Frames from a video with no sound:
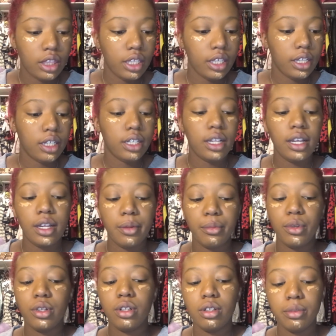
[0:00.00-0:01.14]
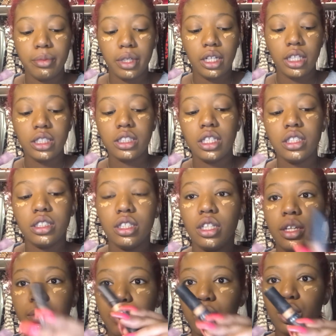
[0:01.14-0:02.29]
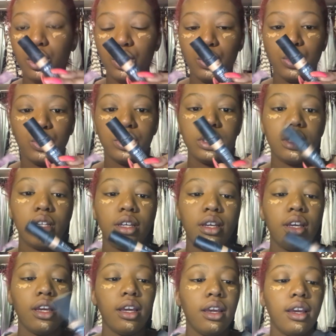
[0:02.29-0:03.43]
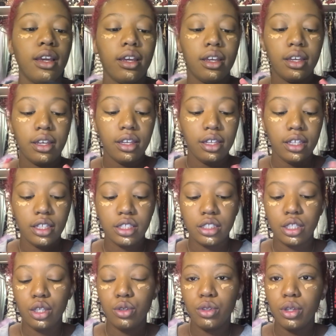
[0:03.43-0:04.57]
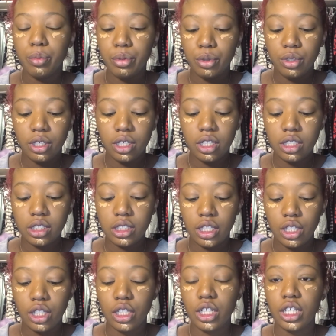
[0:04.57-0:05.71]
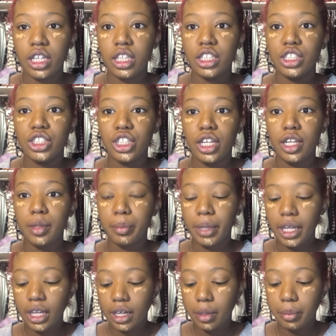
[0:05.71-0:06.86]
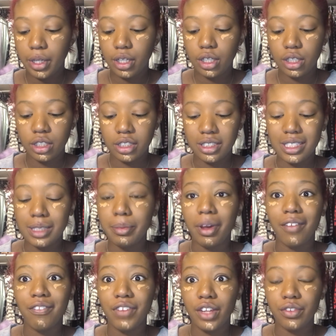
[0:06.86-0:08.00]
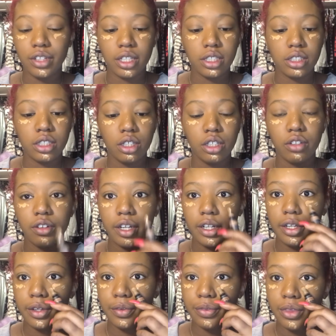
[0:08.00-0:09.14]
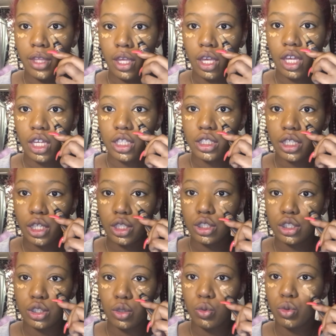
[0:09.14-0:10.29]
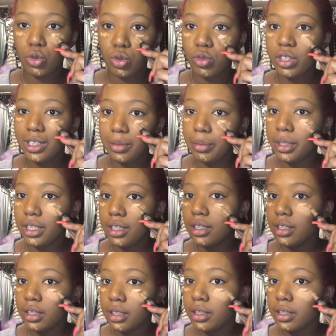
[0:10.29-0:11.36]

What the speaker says: Then my next concealer I'm gonna use is Huda Beauty concealer in the shade Peanut Butter. This is my favorite concealer right now. It's like so creamy.